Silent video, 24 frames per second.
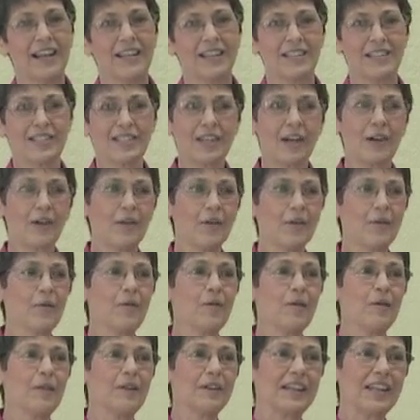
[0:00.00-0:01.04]

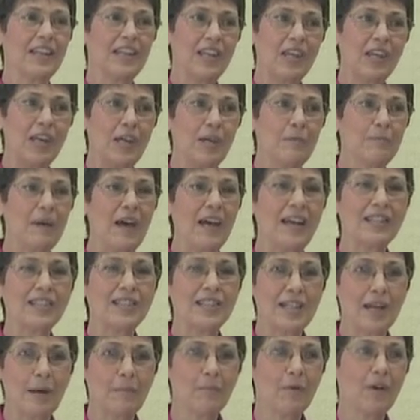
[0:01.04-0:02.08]
So keep a
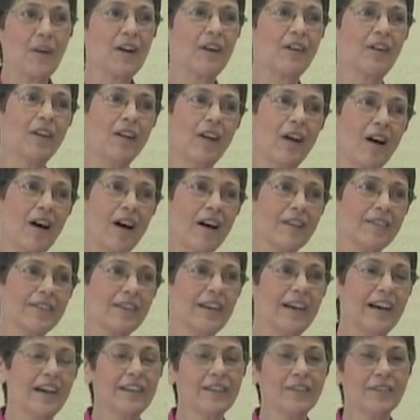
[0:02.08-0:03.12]
separate cloth
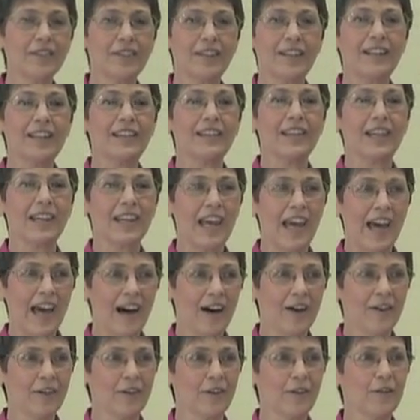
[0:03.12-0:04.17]
underneath the
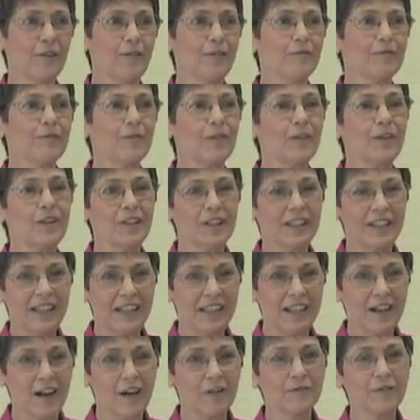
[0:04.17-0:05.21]
counter for
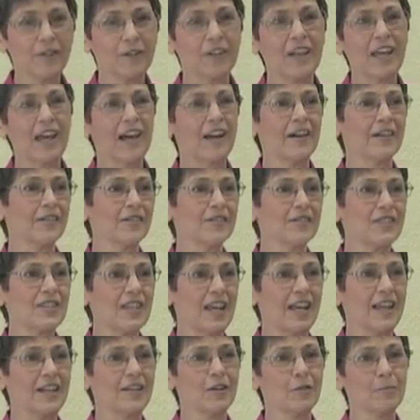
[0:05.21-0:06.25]
cleaning off your counters
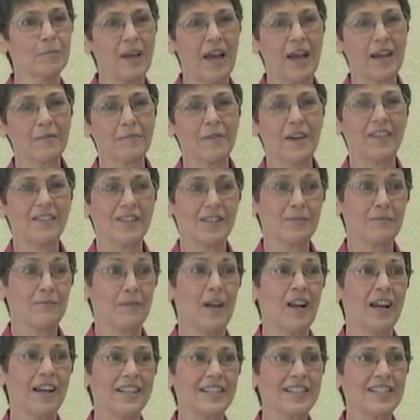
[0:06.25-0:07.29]
and your black-faced
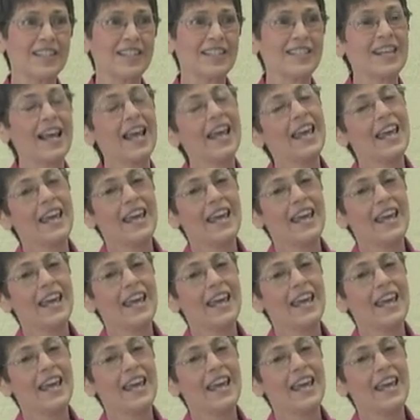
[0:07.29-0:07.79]
appliances.